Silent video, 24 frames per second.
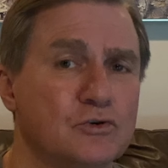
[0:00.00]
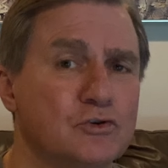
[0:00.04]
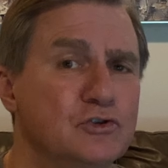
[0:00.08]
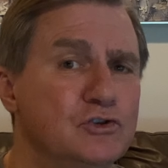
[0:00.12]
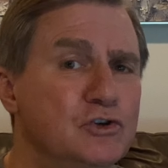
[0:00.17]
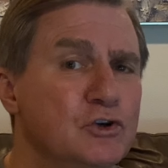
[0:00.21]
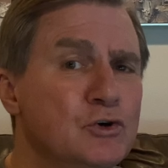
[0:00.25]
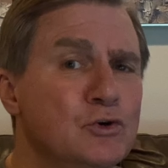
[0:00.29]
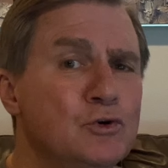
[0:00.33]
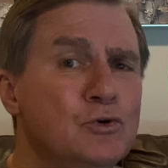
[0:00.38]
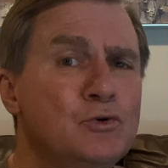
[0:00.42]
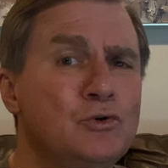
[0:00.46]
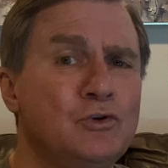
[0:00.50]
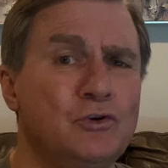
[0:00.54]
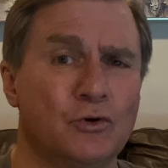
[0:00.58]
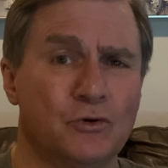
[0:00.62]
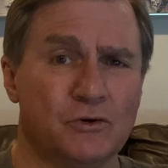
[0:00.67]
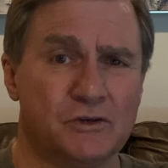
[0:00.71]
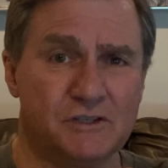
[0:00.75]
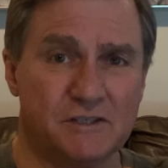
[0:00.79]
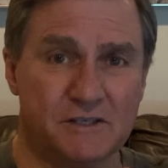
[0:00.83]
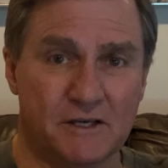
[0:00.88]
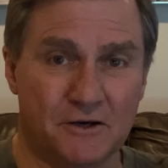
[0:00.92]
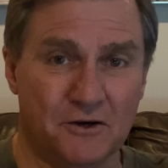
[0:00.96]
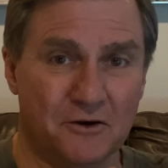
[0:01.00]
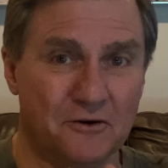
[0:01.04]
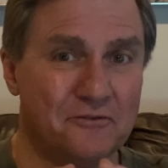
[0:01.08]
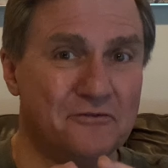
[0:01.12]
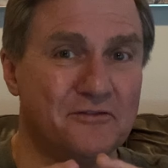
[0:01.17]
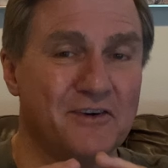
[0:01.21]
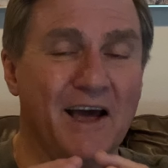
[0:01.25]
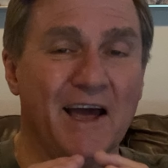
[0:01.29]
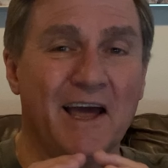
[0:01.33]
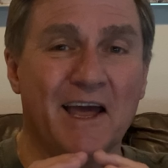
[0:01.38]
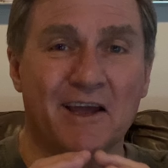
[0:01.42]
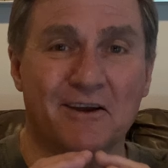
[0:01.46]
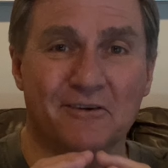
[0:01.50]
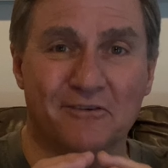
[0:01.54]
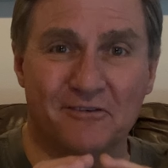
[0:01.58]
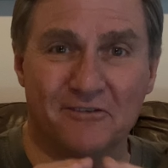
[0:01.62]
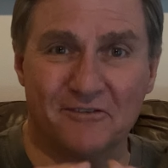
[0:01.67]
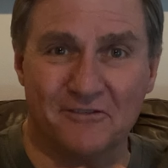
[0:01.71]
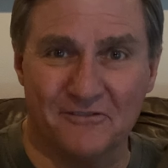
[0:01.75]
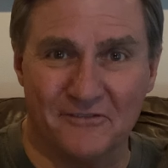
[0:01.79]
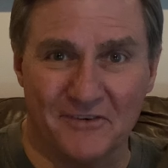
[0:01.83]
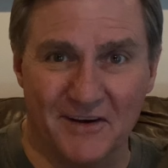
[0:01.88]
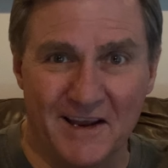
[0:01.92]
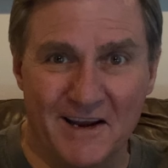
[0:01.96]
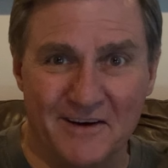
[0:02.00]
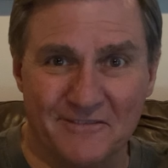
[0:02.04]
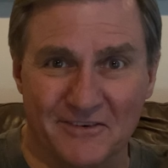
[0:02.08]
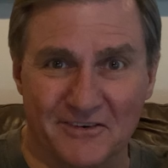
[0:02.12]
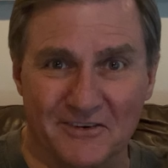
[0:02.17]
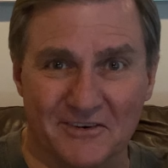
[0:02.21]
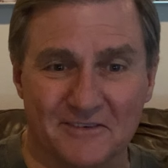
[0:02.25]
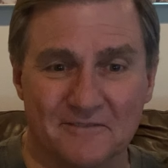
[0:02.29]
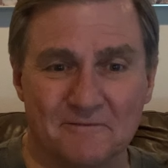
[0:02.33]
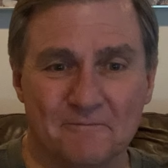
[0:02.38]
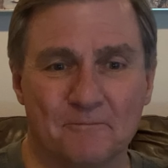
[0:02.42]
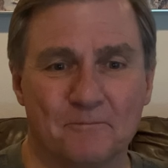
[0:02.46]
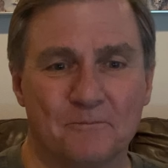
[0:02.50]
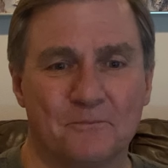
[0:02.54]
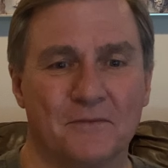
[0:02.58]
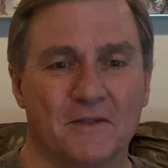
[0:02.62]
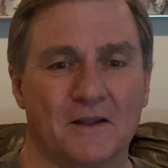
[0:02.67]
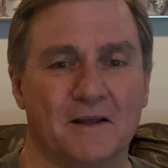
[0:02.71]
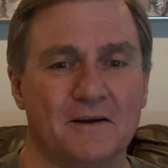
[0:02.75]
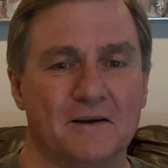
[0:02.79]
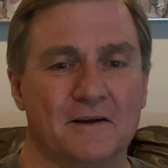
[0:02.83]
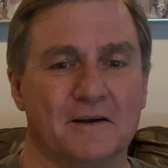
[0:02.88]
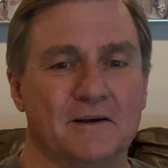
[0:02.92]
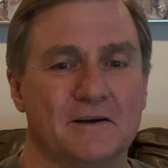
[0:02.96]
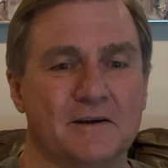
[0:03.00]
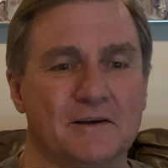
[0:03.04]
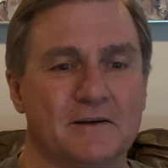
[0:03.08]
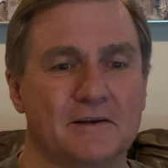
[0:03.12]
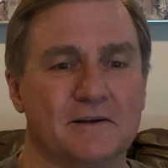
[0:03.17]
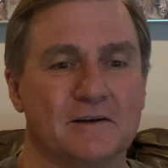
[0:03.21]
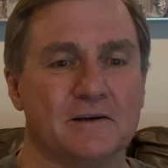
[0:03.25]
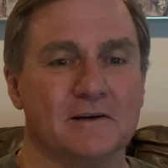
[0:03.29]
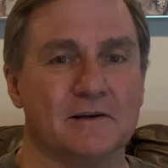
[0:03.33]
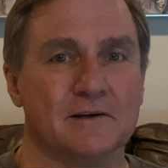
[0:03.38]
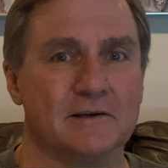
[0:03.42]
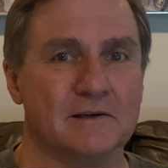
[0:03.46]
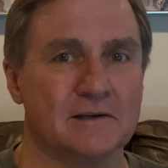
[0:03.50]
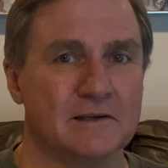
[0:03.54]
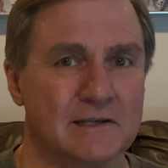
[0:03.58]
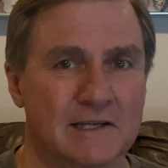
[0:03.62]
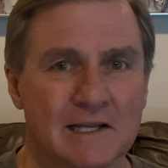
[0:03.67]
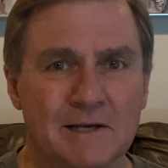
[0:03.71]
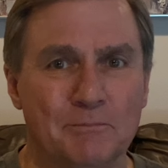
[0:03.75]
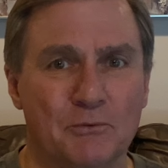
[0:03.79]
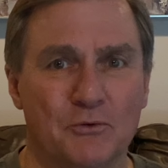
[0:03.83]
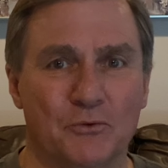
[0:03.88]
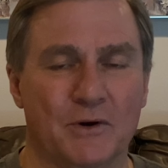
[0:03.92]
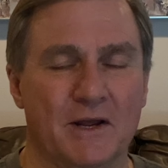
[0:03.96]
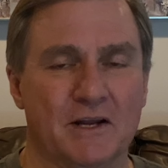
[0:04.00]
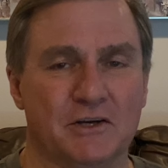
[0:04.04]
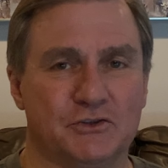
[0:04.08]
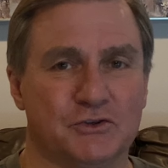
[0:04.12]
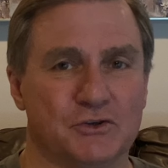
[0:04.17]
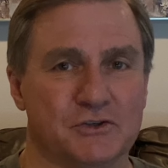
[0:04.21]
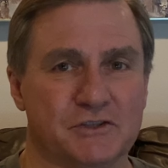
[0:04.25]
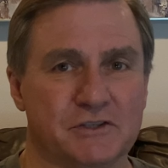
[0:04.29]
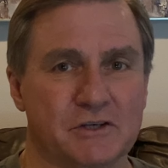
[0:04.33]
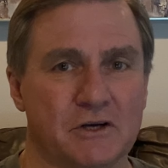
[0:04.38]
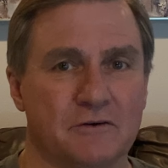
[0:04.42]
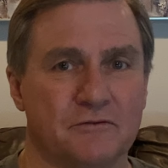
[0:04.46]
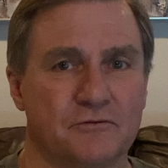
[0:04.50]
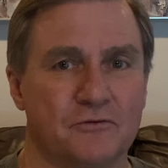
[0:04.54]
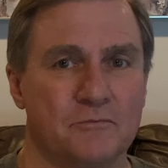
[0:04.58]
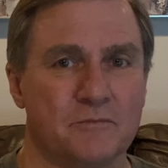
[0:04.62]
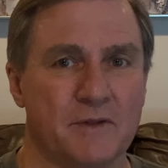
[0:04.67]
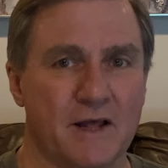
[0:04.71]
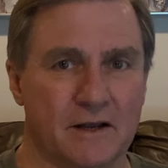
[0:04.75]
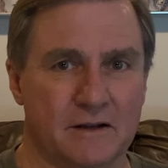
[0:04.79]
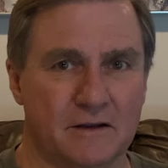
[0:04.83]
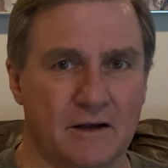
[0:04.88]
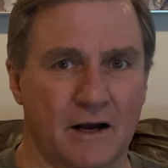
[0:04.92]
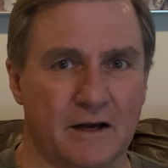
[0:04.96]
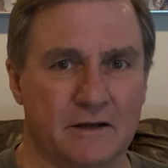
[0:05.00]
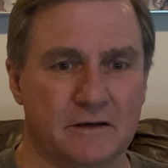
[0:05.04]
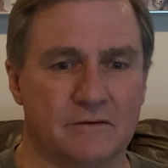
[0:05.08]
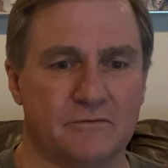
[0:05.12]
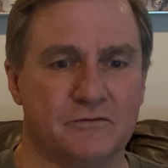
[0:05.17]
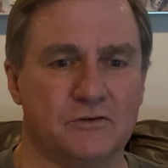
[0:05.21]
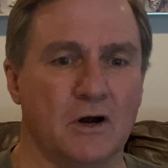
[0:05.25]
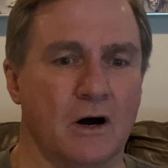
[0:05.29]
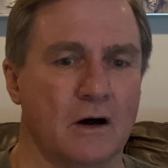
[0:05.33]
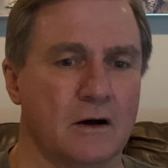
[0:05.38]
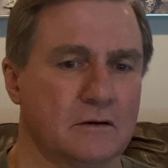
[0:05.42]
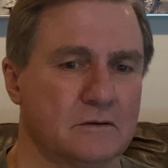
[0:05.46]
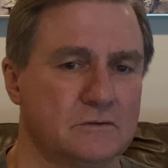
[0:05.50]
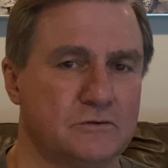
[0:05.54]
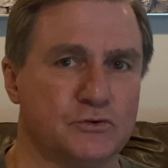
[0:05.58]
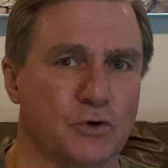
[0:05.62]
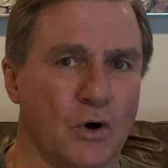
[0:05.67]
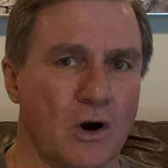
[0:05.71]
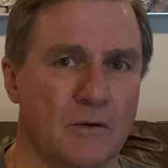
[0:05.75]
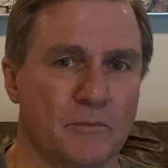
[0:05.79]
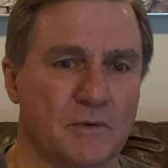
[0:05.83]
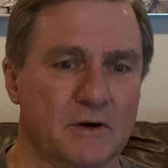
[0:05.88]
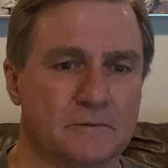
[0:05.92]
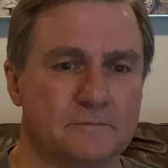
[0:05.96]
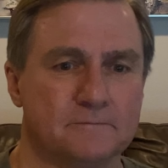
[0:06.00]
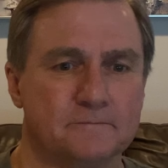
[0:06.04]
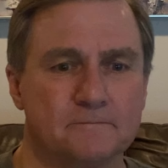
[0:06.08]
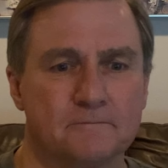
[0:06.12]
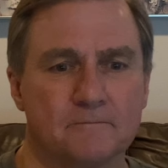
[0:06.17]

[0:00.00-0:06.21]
do yourself a favor, liberate yourself from that kind of drama.